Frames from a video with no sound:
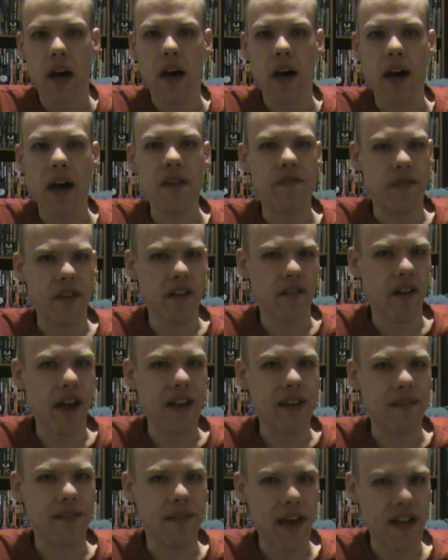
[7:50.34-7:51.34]
uh, I feel
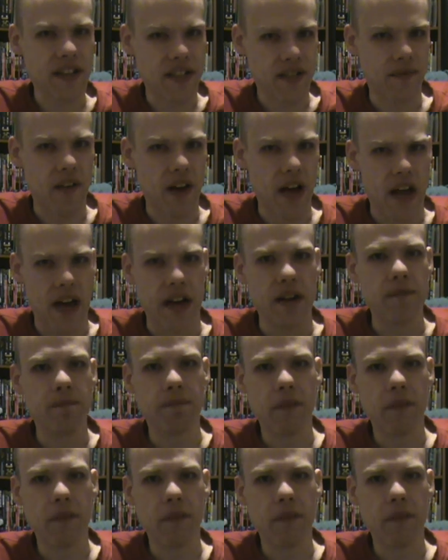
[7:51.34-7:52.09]
like that's fine.